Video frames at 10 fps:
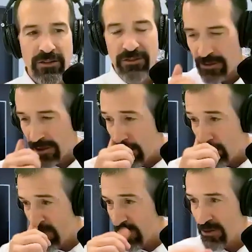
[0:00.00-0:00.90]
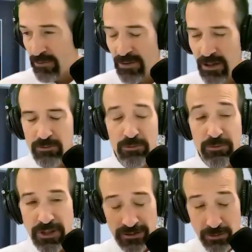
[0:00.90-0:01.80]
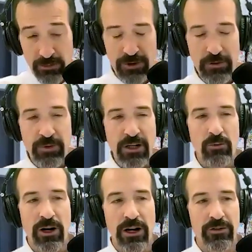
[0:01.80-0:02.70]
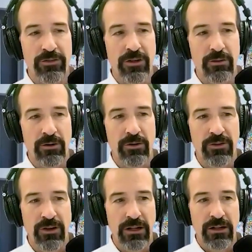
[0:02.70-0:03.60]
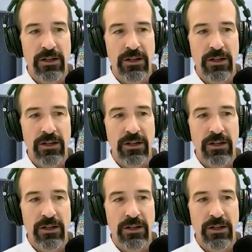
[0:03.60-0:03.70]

So that was a a that's a really big warehouse, like we were saying. Yeah.